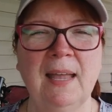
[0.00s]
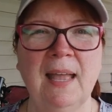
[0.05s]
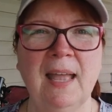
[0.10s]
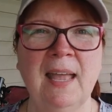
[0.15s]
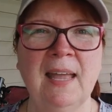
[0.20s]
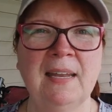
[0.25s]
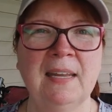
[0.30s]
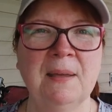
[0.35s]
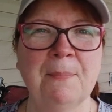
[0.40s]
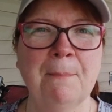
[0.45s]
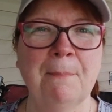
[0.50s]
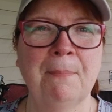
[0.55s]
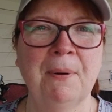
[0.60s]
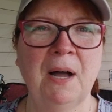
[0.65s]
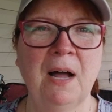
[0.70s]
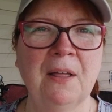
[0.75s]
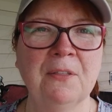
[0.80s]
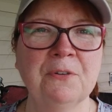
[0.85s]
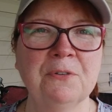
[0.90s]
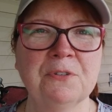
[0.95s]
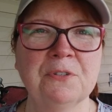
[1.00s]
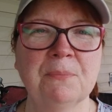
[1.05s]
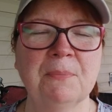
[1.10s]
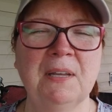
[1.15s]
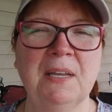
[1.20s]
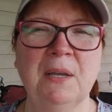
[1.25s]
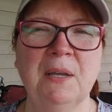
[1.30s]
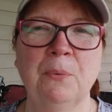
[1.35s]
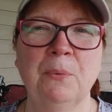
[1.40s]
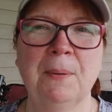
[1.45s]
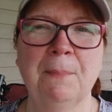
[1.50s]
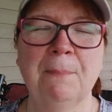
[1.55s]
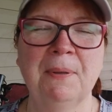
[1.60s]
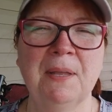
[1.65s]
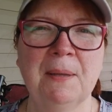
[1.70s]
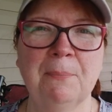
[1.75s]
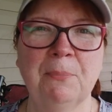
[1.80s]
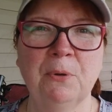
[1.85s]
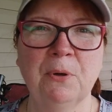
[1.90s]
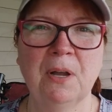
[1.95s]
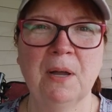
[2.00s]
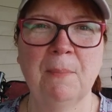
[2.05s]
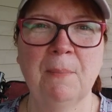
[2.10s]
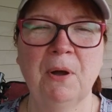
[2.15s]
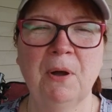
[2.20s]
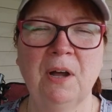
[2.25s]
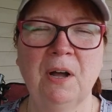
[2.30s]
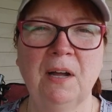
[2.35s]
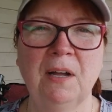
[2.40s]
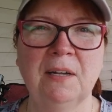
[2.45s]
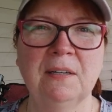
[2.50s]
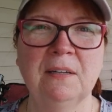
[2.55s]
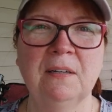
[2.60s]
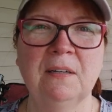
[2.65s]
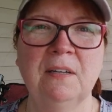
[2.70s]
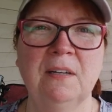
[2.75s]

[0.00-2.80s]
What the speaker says: And it bothers me when people come on